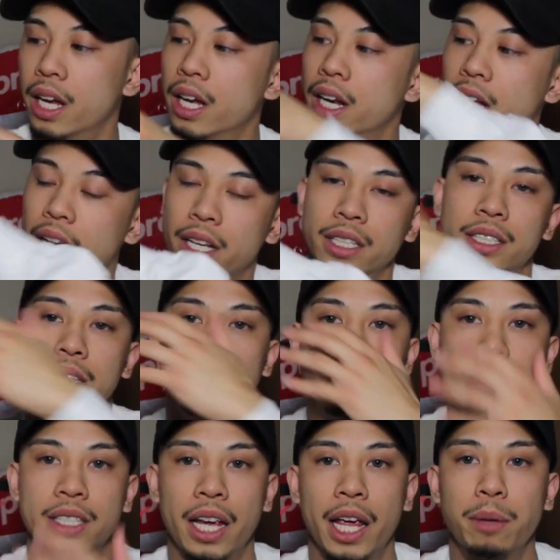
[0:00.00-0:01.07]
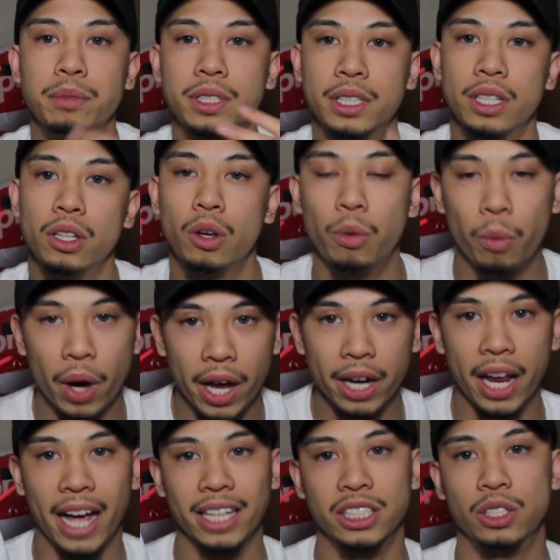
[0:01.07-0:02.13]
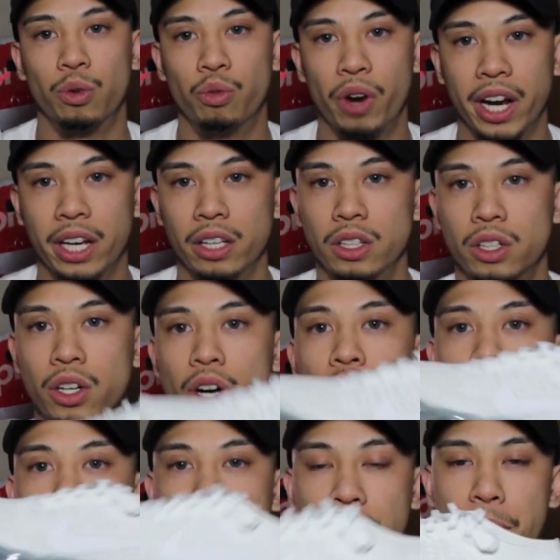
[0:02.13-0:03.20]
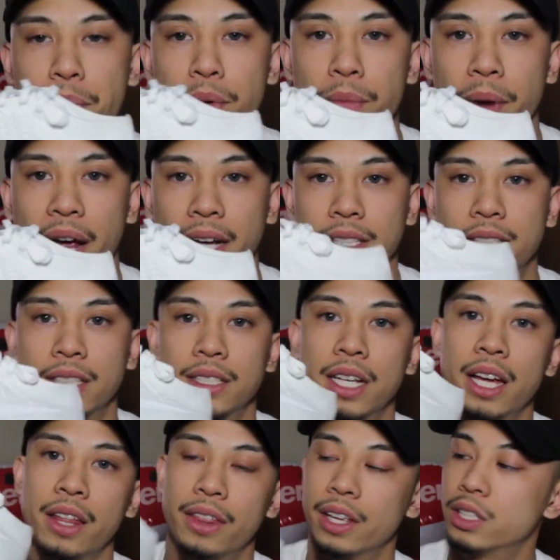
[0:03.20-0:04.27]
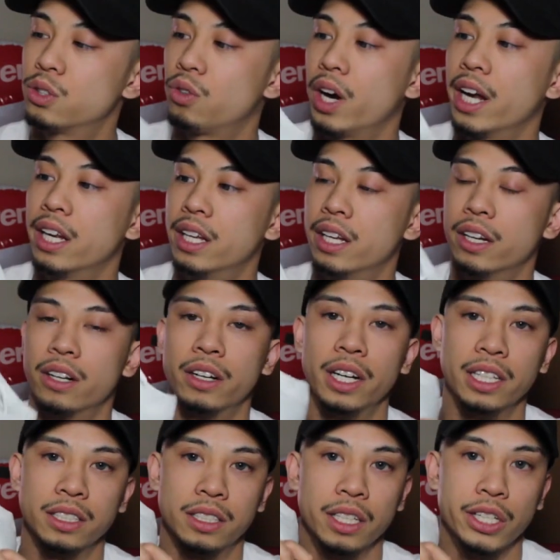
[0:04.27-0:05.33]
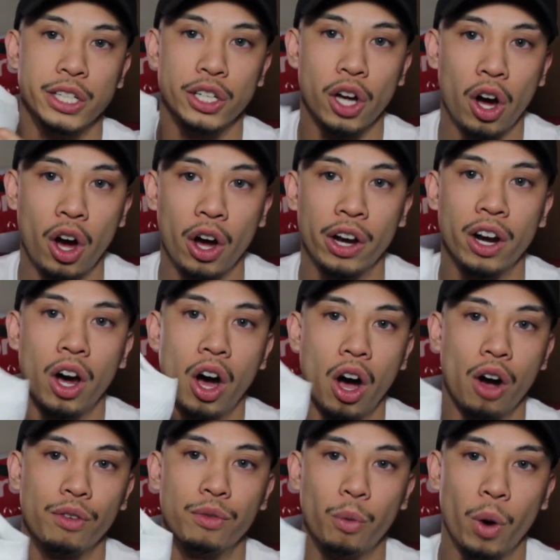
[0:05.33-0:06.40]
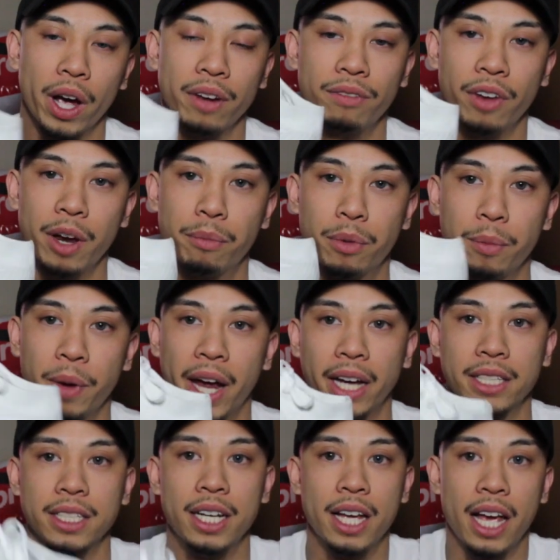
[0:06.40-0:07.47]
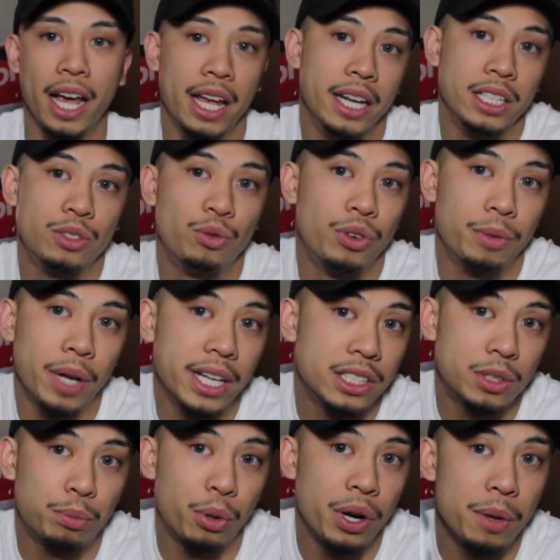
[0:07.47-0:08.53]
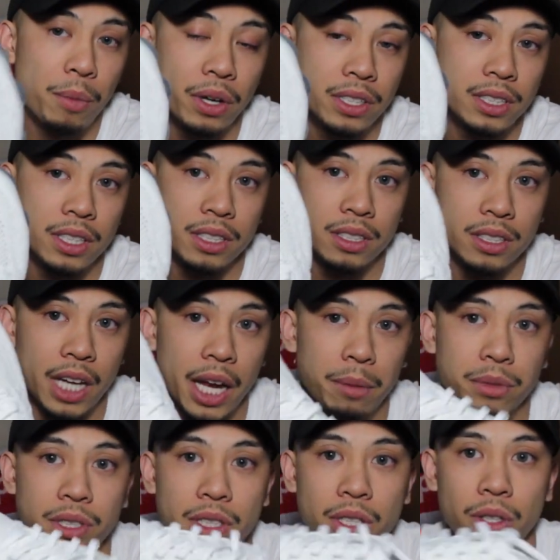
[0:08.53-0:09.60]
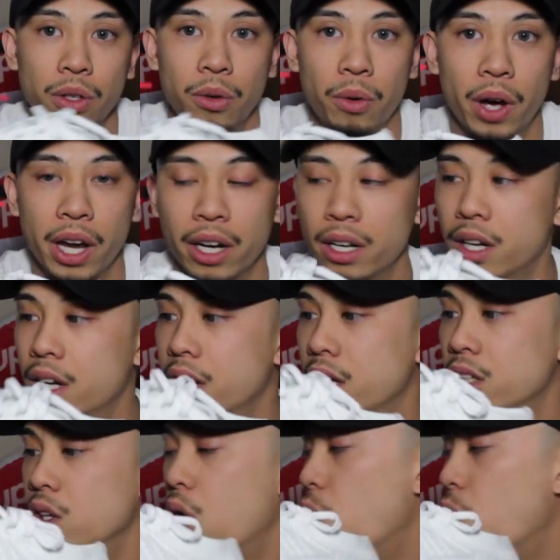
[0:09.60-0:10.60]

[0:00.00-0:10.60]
it is the same silhouette as the regular Vapormaxes. This right here is the non-Off-White Vapormax, and it's pretty much the same silhouette. The